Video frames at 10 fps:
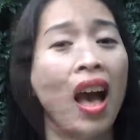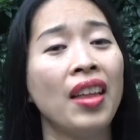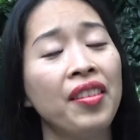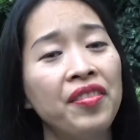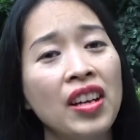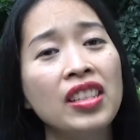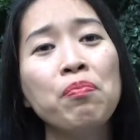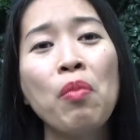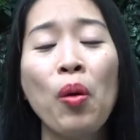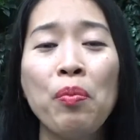The first
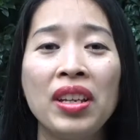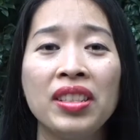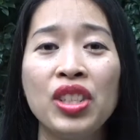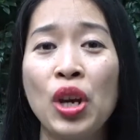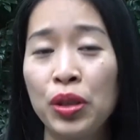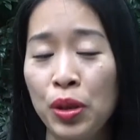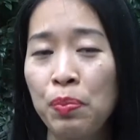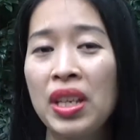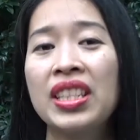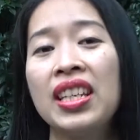moment you
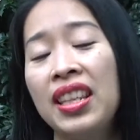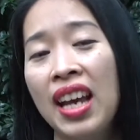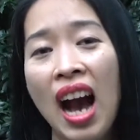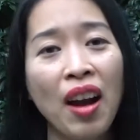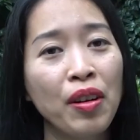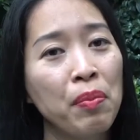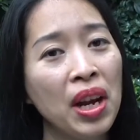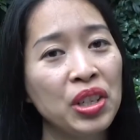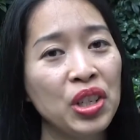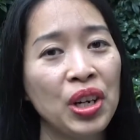meet the hiring
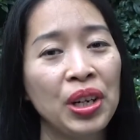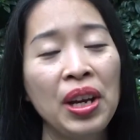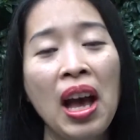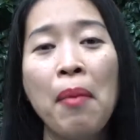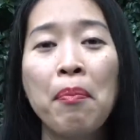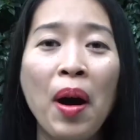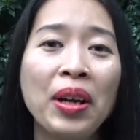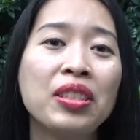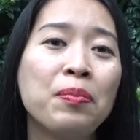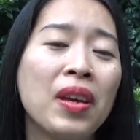manager
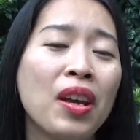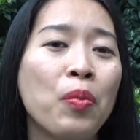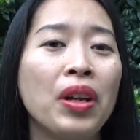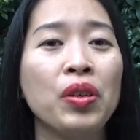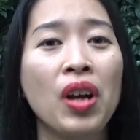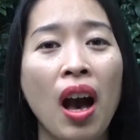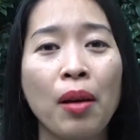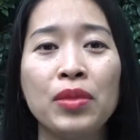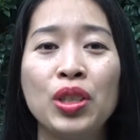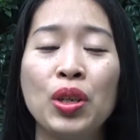might be when you
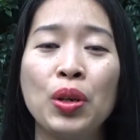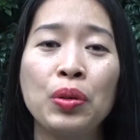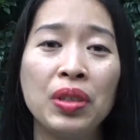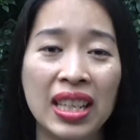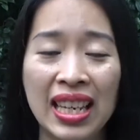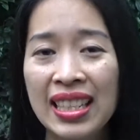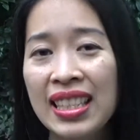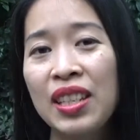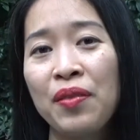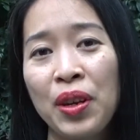come to the
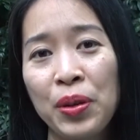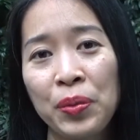interview.